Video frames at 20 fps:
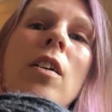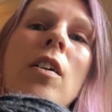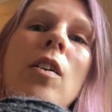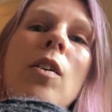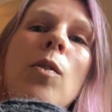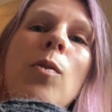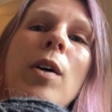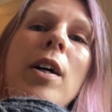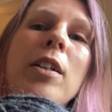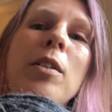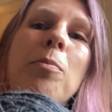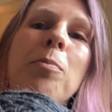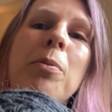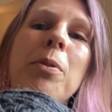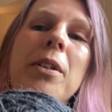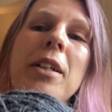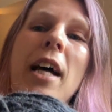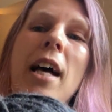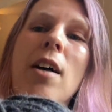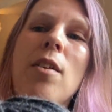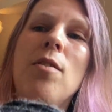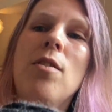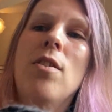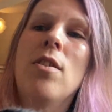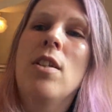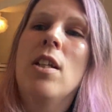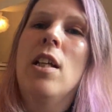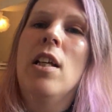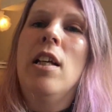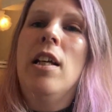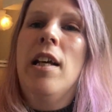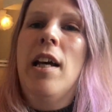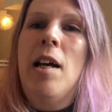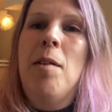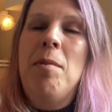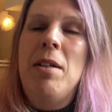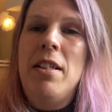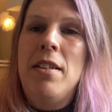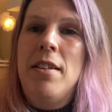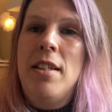quite pronounced. I mean,